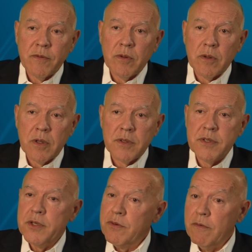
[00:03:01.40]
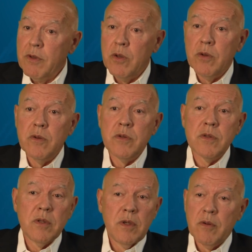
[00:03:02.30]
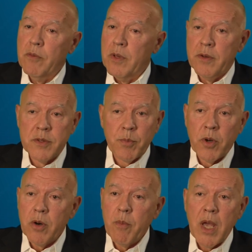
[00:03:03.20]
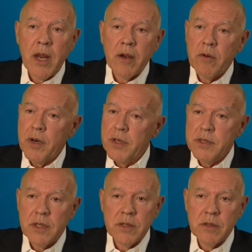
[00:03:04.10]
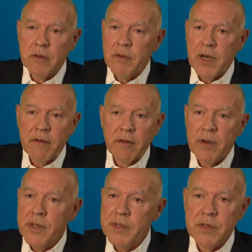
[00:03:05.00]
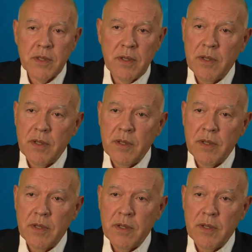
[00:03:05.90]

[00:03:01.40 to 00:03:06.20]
for such reviews, whether it's programmatic, organizational, or whatever, is